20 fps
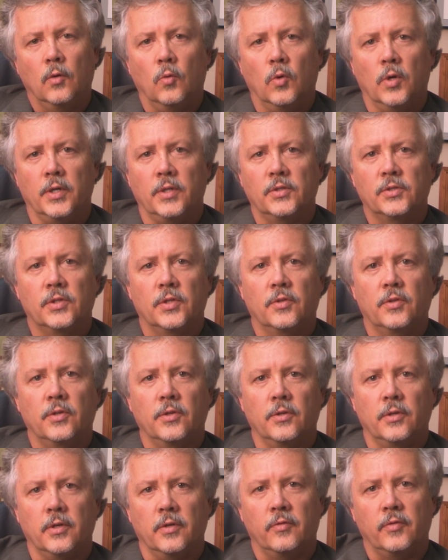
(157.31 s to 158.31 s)
One is the
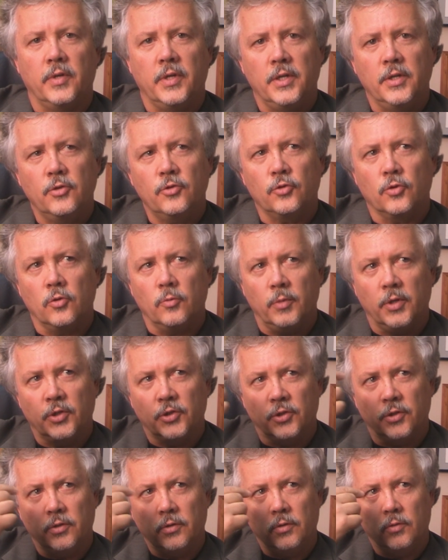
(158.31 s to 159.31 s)
theory of
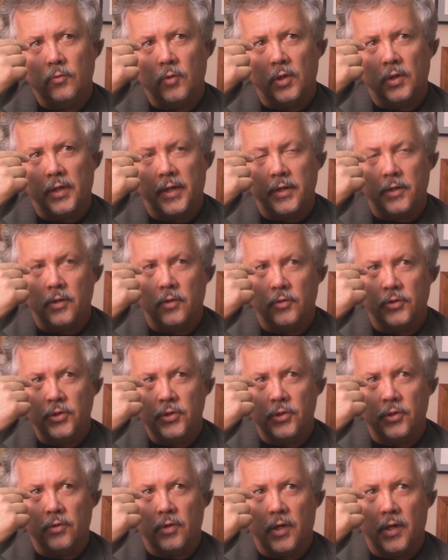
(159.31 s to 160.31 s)
intromission, where light goes
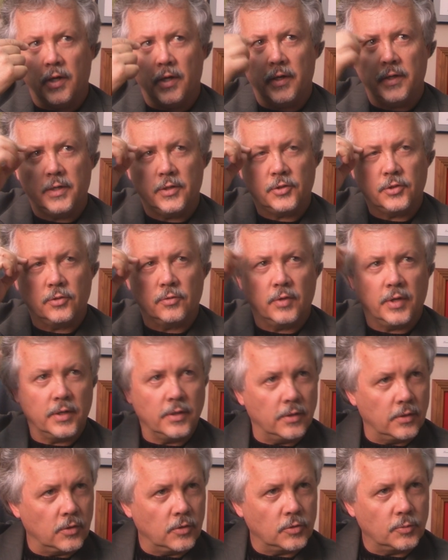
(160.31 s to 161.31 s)
into your eye, hits your
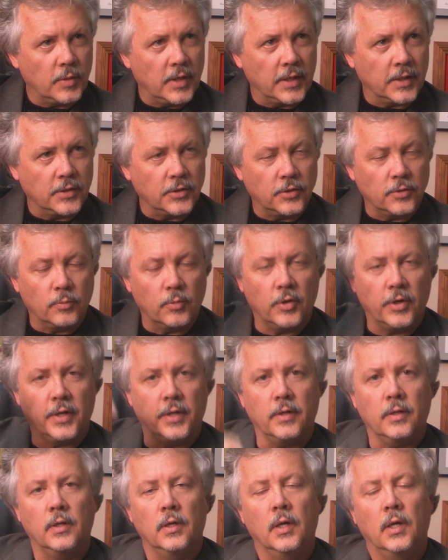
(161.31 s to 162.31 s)
retina, goes back into your
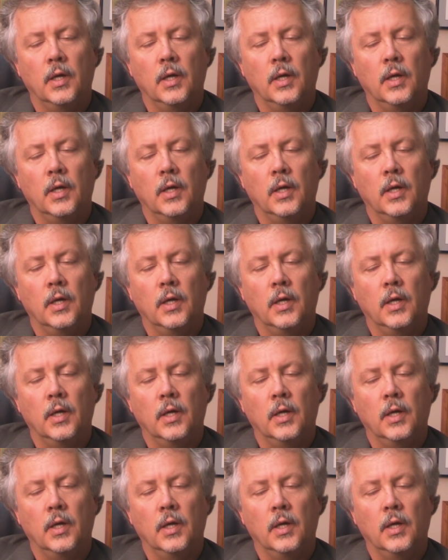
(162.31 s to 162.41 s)
brain,